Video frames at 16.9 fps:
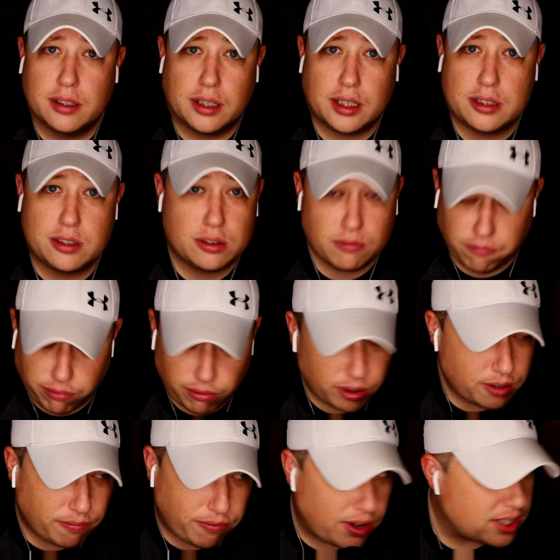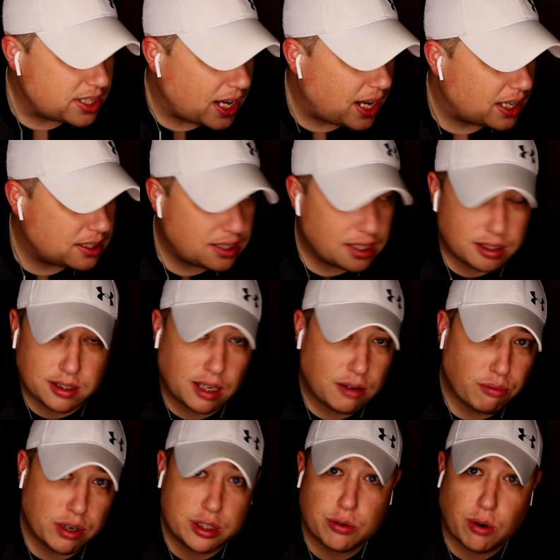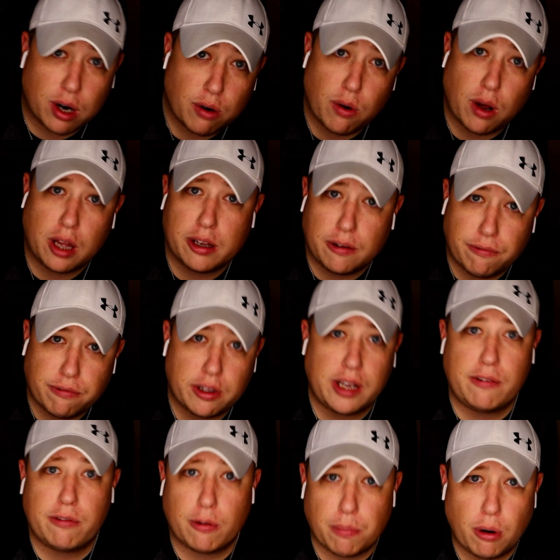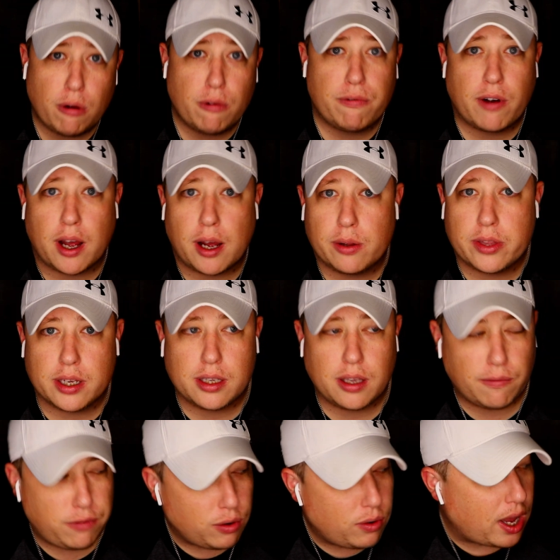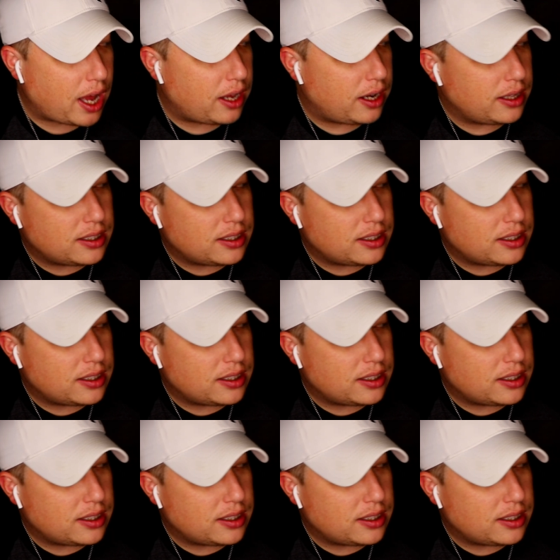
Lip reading: it's freaking fantastic. It's like restaurant quality flavor profile that if you got